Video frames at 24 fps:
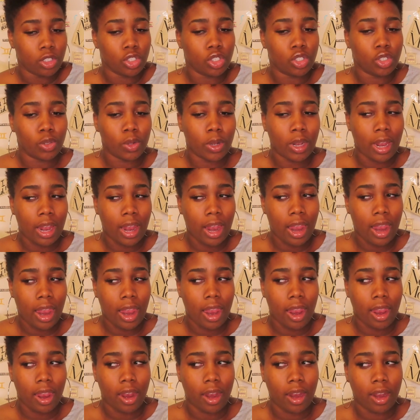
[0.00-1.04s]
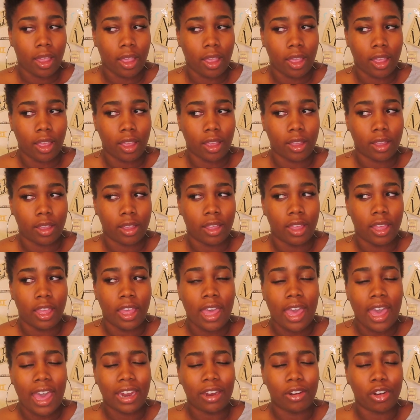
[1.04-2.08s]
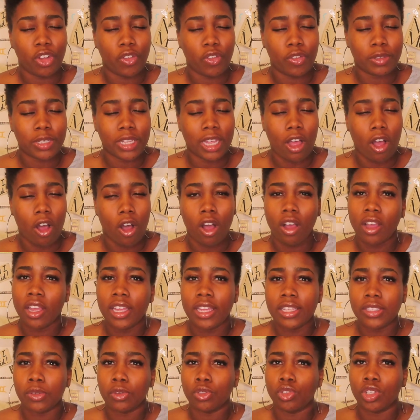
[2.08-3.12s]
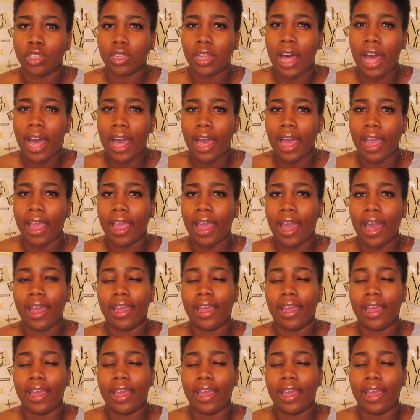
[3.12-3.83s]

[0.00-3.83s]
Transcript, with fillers: June, I don't know if it was like August or July,